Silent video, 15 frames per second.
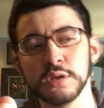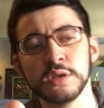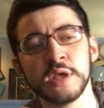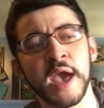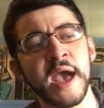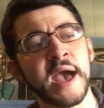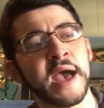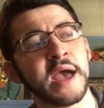
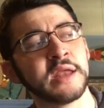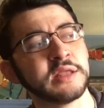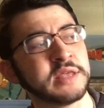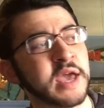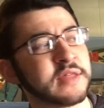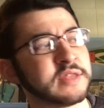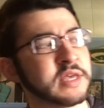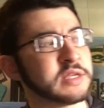You had
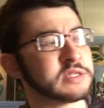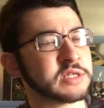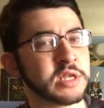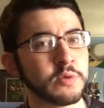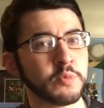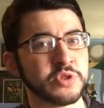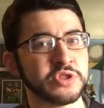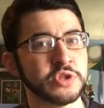the
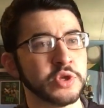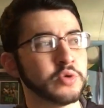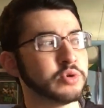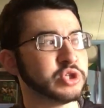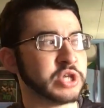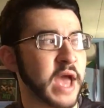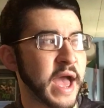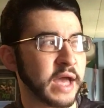incident with New
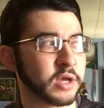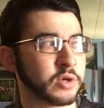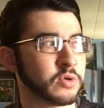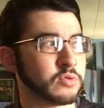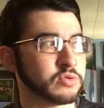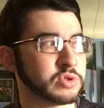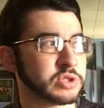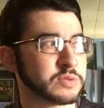Jack,
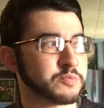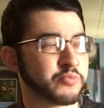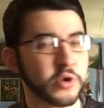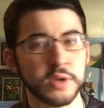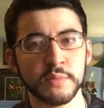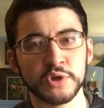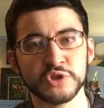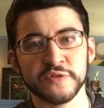who's
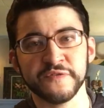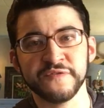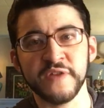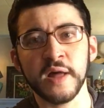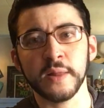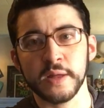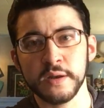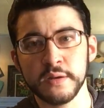pretty much a
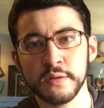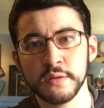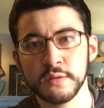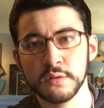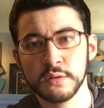felon,